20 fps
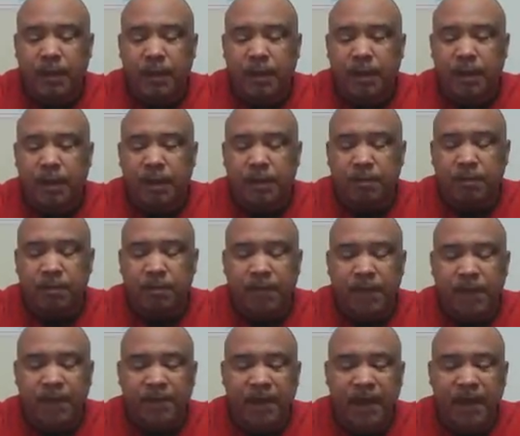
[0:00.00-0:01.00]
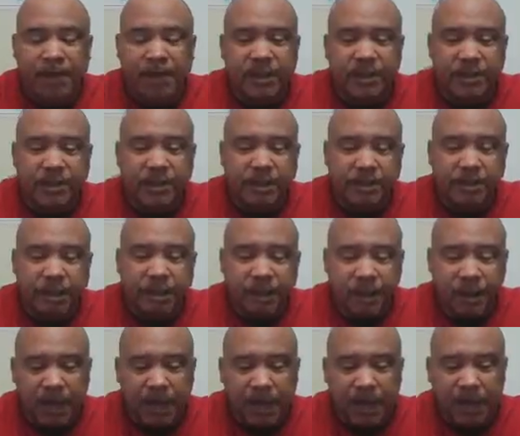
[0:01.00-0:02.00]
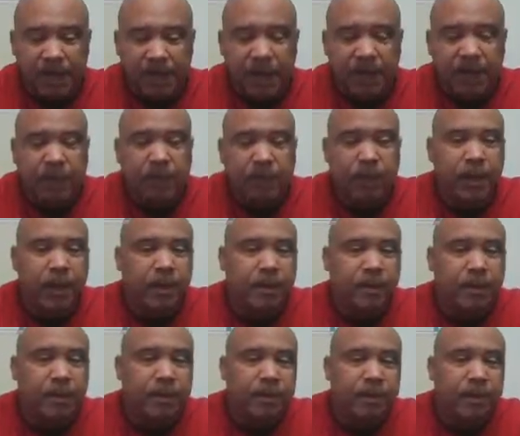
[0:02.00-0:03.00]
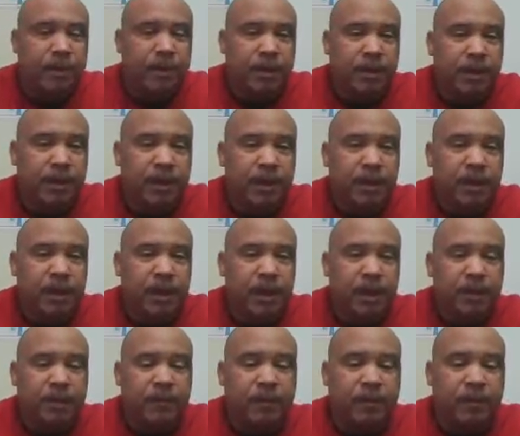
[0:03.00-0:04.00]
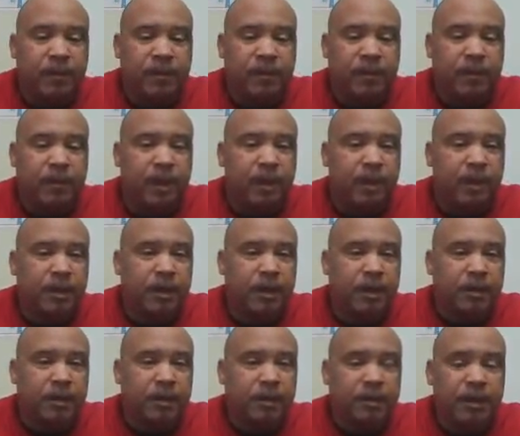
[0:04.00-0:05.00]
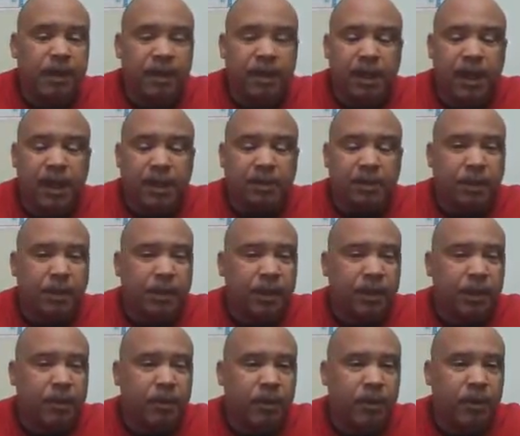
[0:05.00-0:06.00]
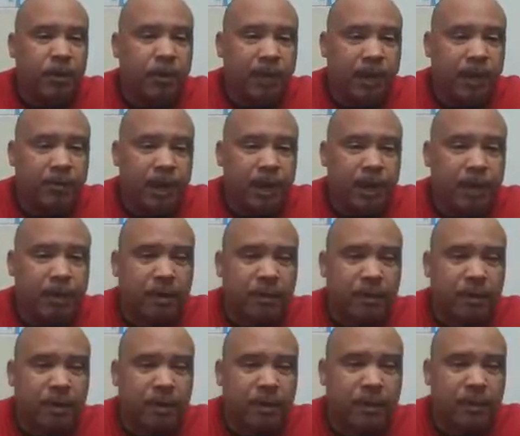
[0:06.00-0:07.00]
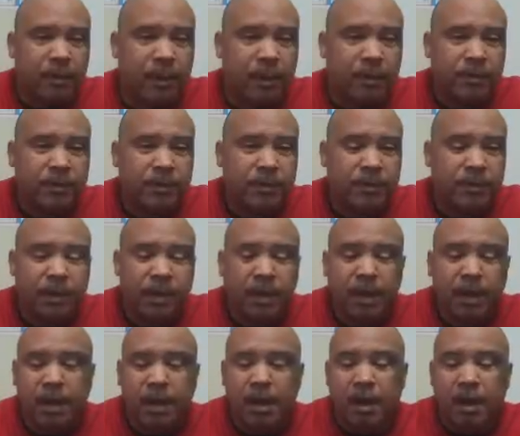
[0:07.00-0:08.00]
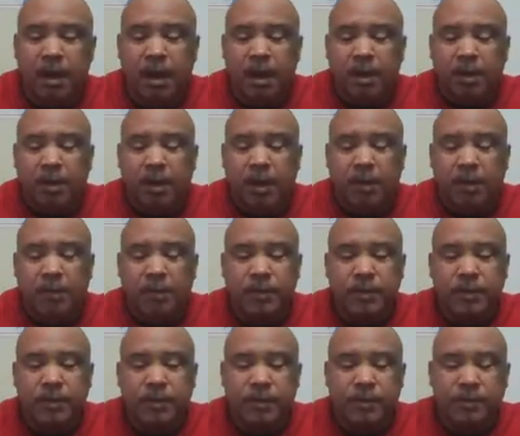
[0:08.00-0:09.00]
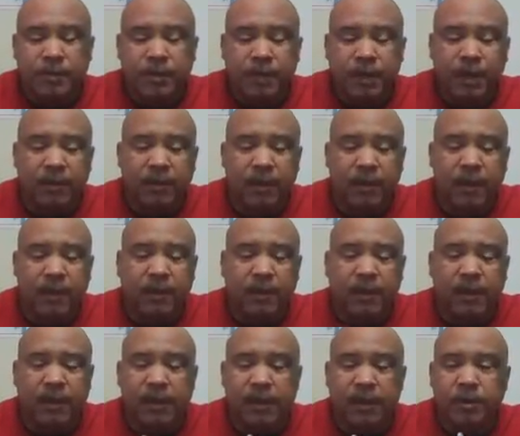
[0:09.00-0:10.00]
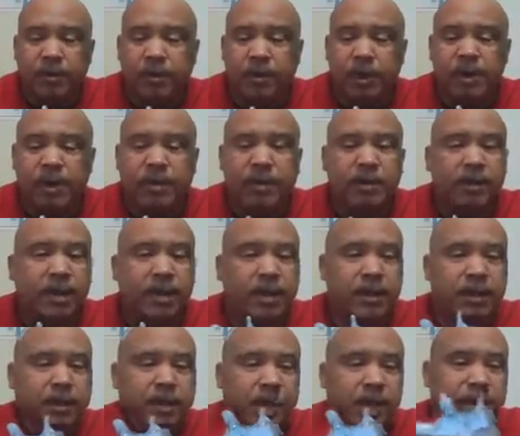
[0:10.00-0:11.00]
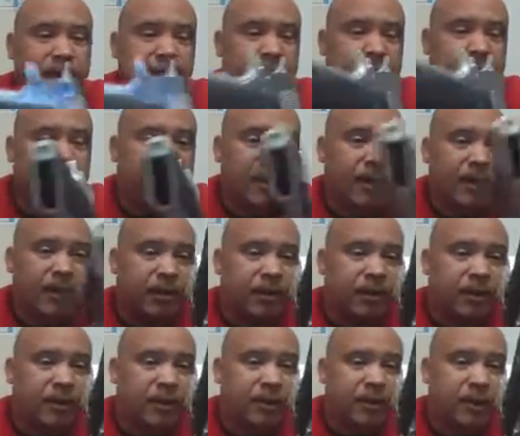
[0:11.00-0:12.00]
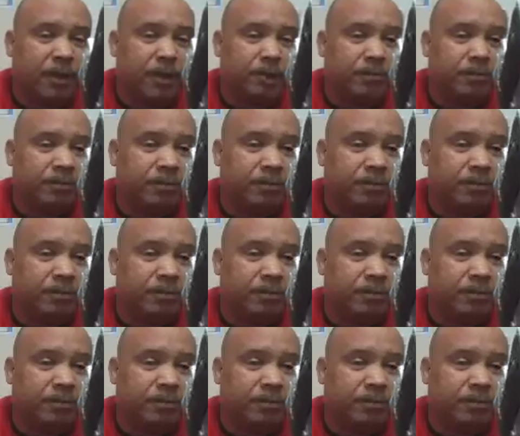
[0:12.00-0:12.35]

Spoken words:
advantages, I like the weight. I feel the weight helps me handle the recoil, get back on target faster. Also, if I ever need to beat somebody to death, I can with this gun.